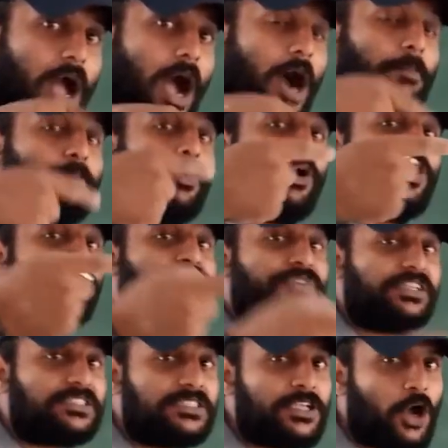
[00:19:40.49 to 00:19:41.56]
upon
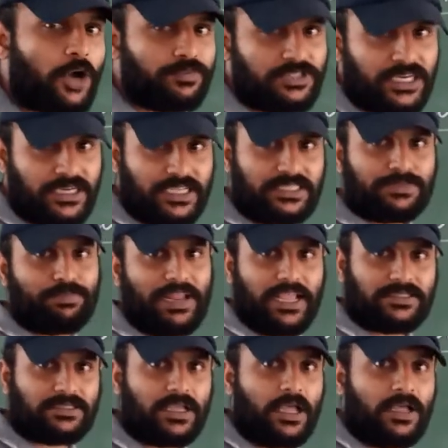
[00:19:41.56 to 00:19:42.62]
which the object is
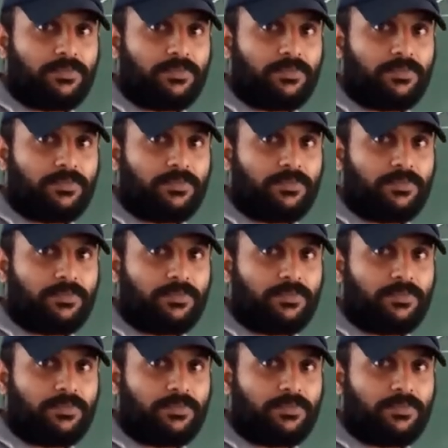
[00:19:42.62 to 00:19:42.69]
placed.